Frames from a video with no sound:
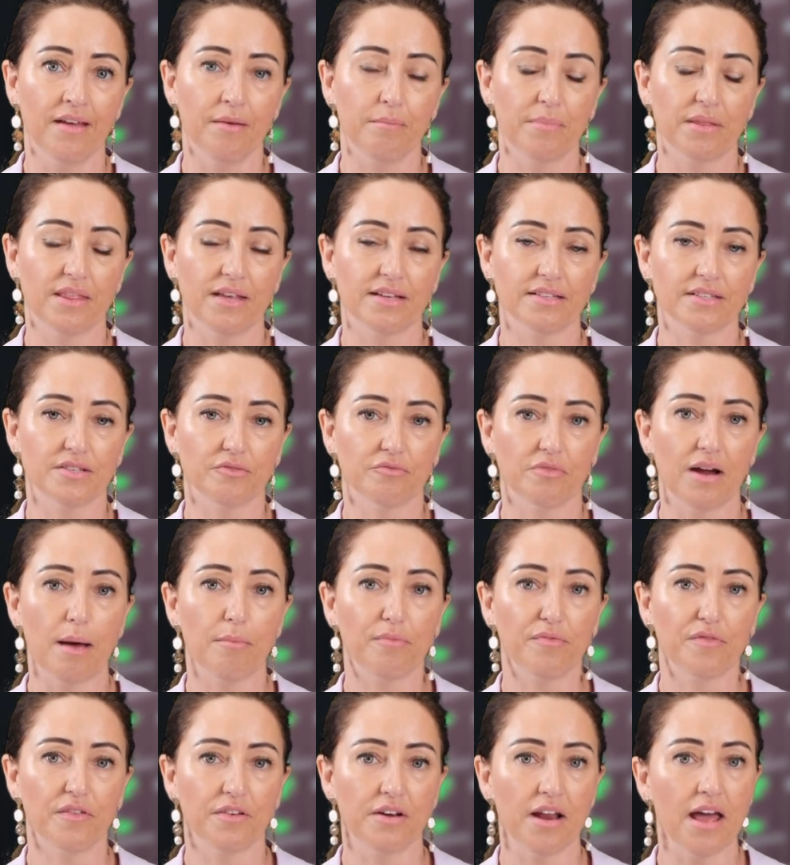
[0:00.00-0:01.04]
But that's a
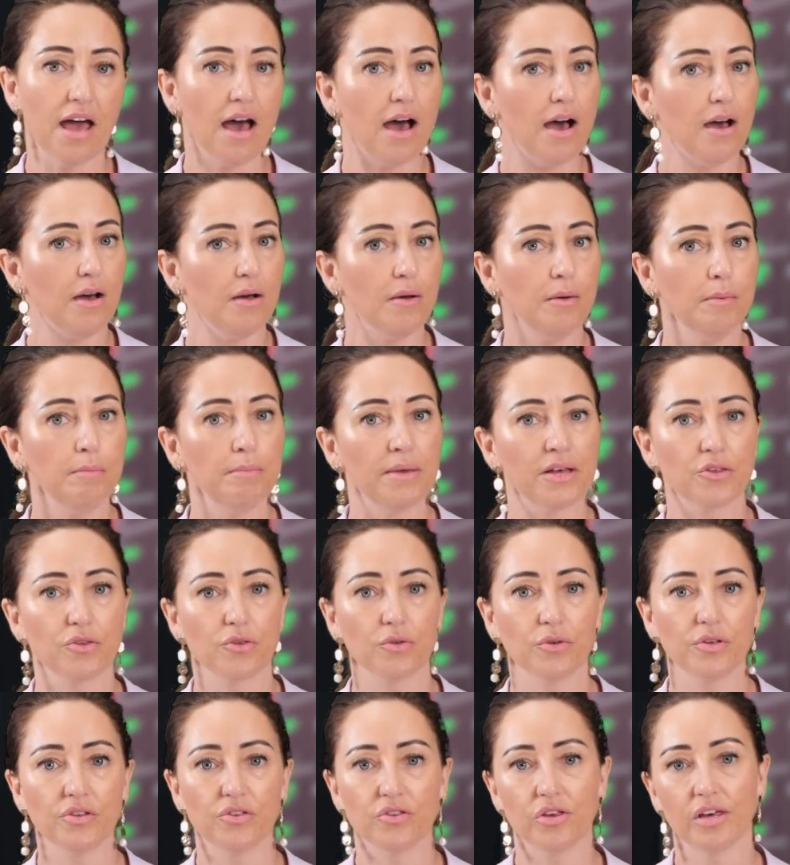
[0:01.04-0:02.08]
wrap for now. Make
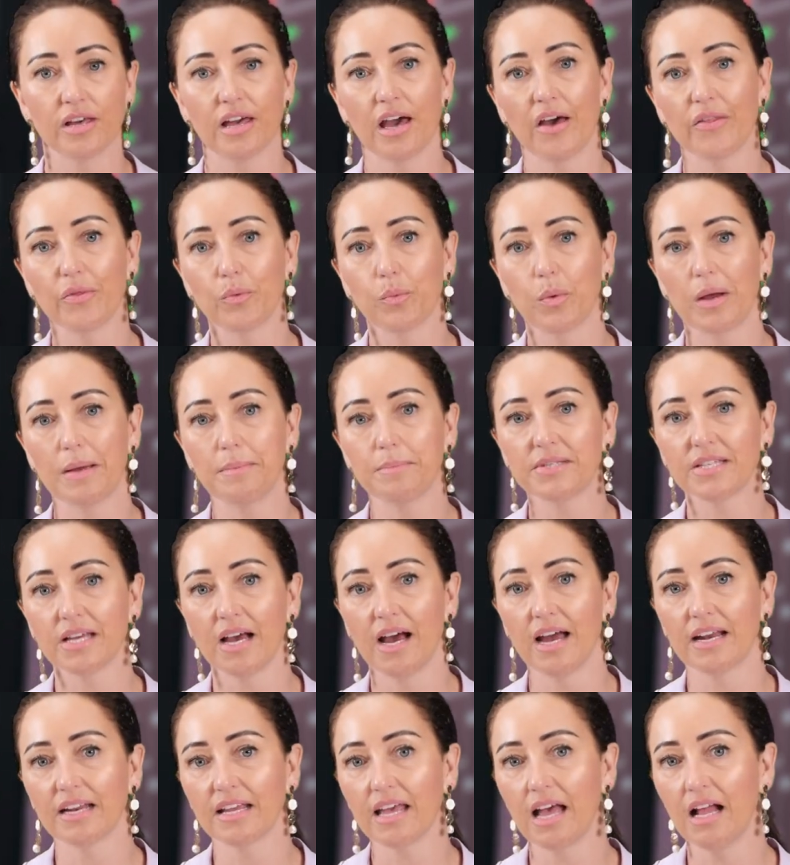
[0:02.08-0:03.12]
sure you check out the
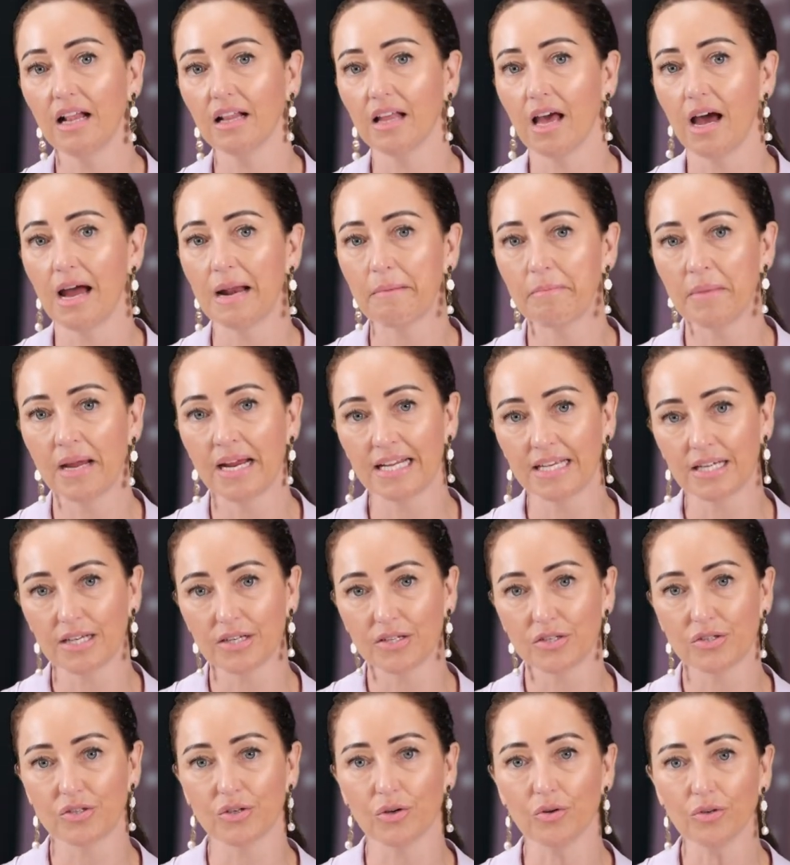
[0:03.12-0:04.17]
website
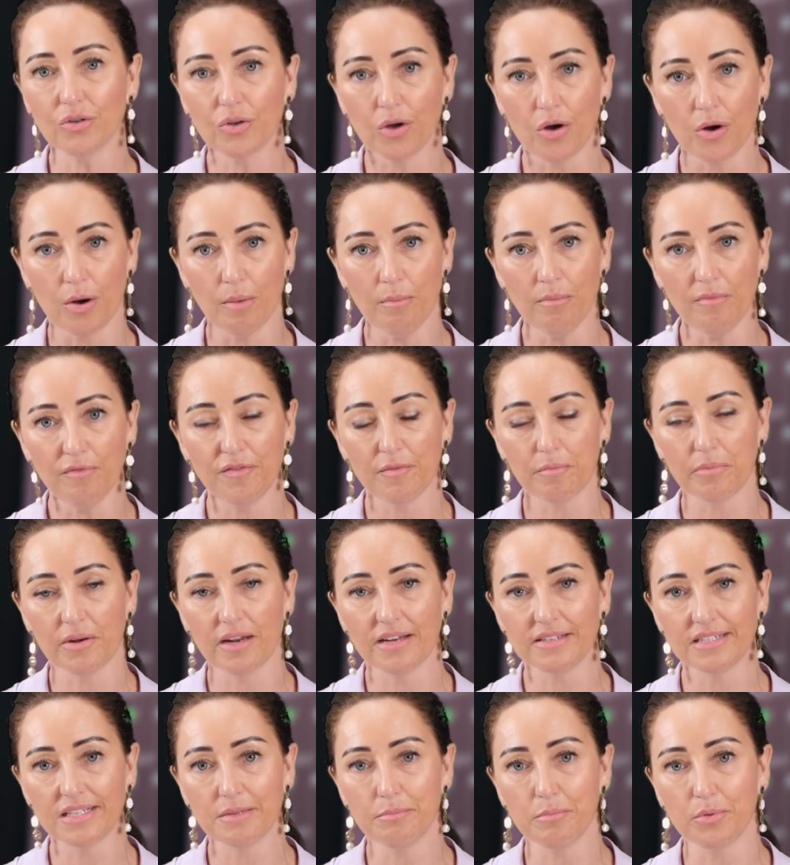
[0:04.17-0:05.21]
kalkinemedia.com for
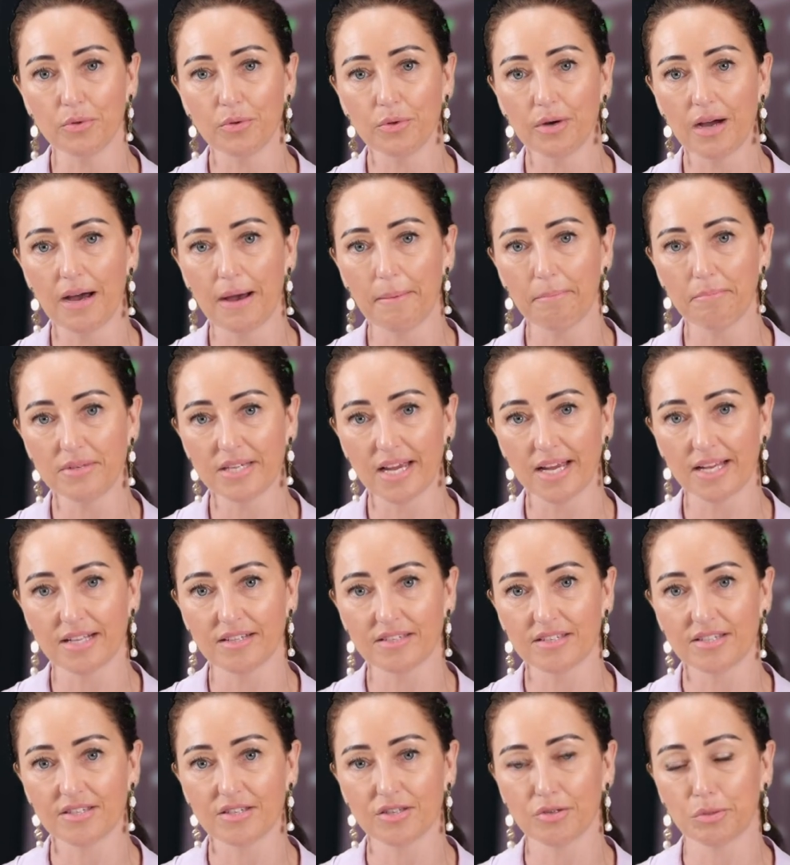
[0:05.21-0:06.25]
plenty more
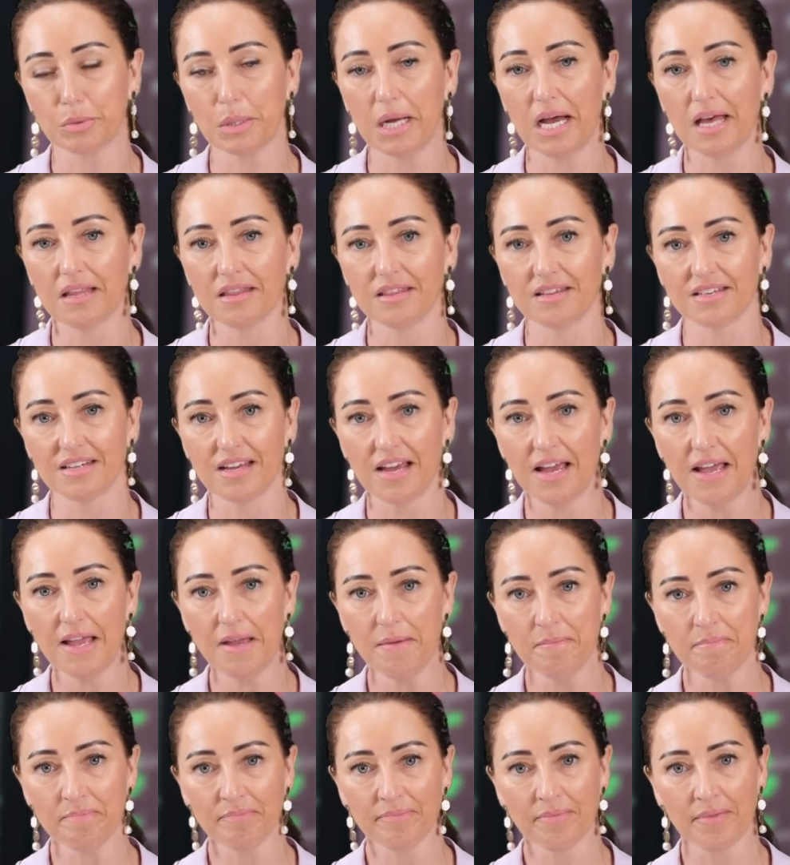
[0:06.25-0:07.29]
updates throughout the
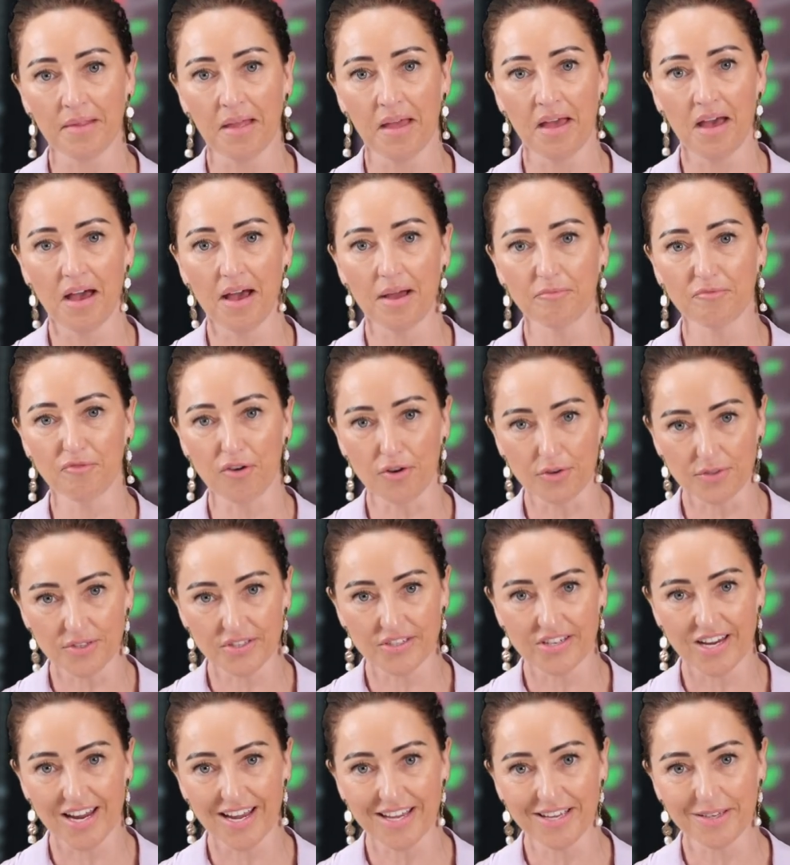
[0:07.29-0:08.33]
day. I'm
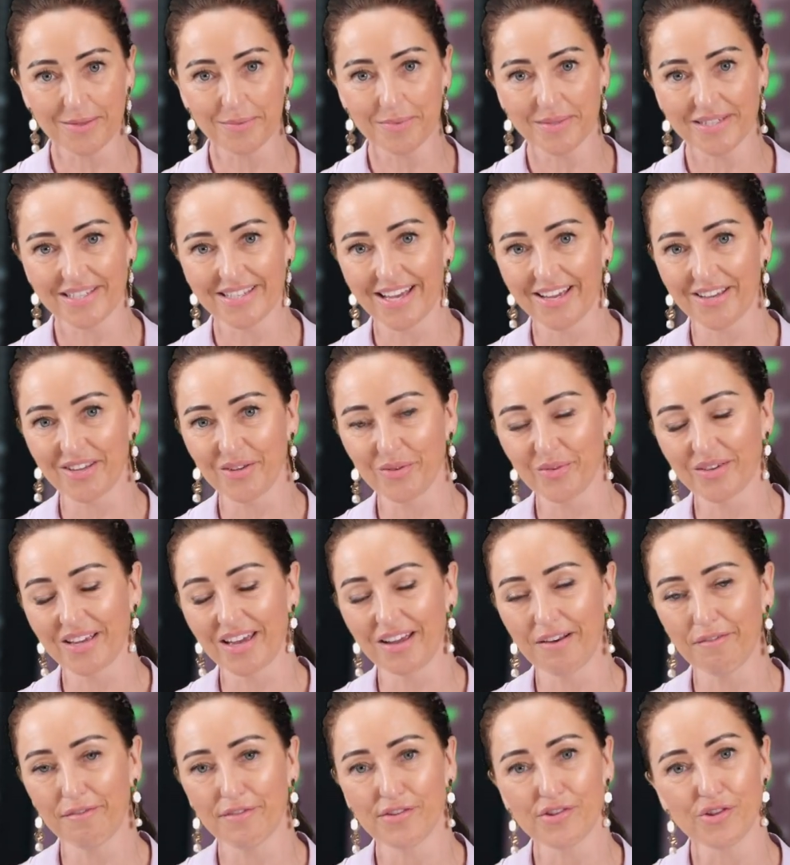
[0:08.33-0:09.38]
Rose Jacobs. Thank you again for